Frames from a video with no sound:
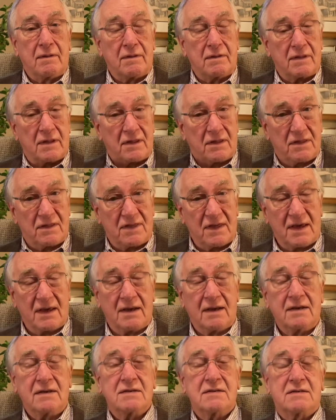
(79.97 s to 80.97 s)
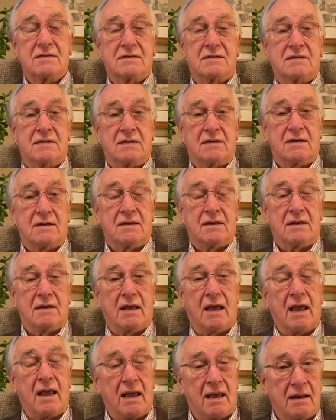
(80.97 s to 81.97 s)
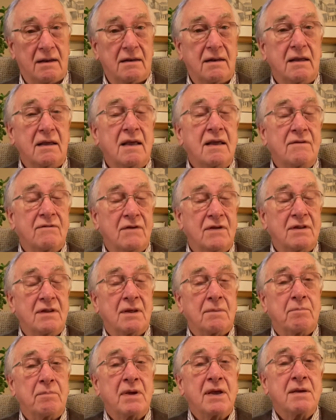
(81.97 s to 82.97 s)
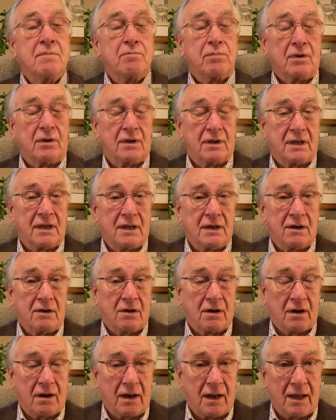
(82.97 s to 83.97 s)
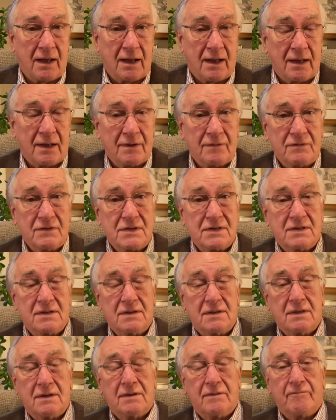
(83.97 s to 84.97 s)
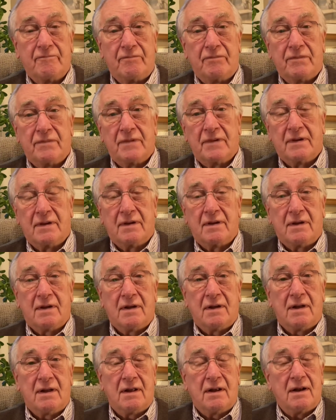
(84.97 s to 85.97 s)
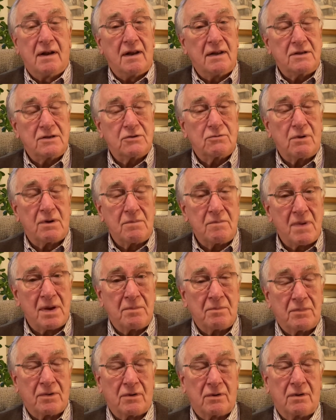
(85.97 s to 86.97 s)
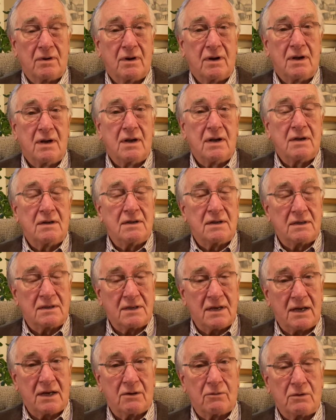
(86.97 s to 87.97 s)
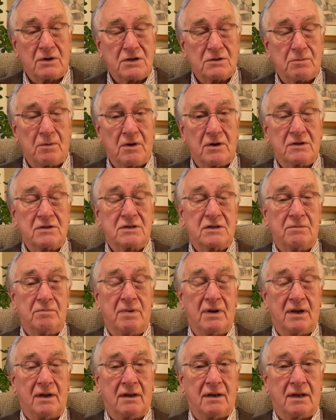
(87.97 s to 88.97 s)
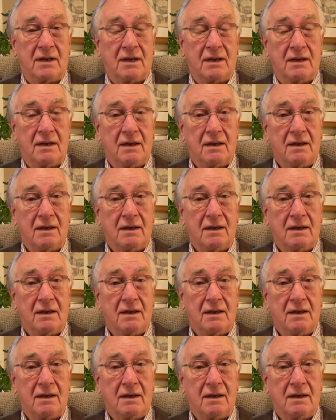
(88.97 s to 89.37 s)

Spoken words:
the things and even the people in our lives, let's remember to take responsibility